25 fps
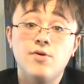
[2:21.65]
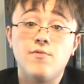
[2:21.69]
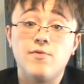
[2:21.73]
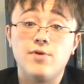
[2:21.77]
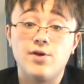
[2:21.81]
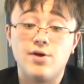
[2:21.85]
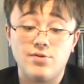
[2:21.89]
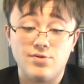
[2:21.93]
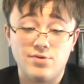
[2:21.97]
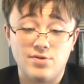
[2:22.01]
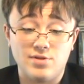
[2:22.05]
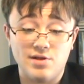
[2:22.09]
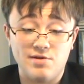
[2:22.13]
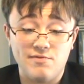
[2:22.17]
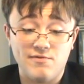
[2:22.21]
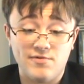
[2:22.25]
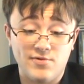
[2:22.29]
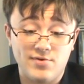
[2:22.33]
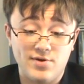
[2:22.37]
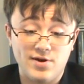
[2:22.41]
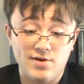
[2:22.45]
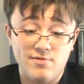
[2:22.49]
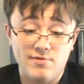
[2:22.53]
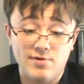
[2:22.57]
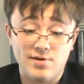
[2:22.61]
We all know that
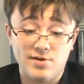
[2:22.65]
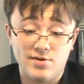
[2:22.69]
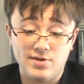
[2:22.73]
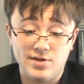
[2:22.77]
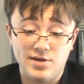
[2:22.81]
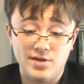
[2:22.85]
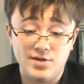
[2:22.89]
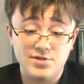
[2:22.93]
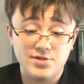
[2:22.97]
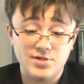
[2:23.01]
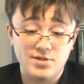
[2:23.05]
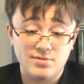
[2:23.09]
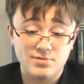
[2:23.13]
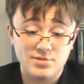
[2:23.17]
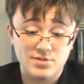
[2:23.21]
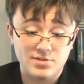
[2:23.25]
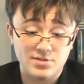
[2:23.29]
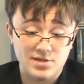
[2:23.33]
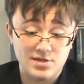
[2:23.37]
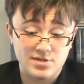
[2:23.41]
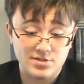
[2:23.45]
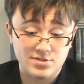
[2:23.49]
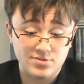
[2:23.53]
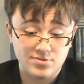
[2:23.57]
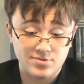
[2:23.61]
very well. Egypt's
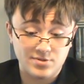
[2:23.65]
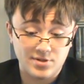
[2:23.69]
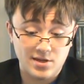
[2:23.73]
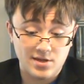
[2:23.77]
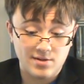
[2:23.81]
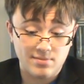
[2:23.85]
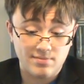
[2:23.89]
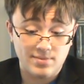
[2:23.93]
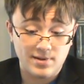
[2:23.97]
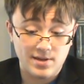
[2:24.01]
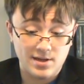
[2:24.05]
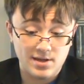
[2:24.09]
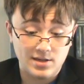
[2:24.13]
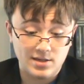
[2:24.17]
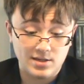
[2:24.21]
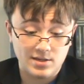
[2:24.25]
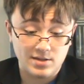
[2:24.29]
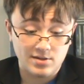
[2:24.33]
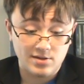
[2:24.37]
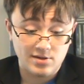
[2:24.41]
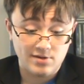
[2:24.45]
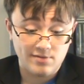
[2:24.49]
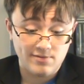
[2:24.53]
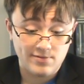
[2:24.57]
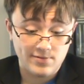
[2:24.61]
national campaign
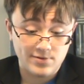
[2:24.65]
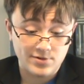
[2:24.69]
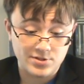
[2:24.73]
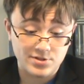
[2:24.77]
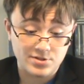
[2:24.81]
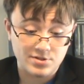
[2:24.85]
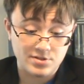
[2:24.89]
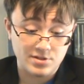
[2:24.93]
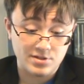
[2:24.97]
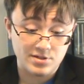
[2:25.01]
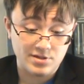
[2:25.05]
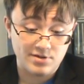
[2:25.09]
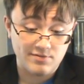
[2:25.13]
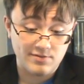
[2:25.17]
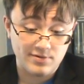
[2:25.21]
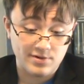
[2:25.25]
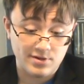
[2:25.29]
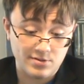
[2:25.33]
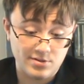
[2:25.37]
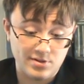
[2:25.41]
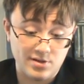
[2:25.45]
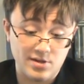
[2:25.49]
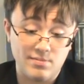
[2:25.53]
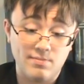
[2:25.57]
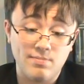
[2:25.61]
can differ
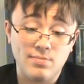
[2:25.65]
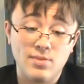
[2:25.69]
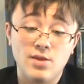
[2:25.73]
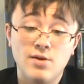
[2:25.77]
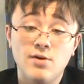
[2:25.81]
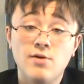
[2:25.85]
significantly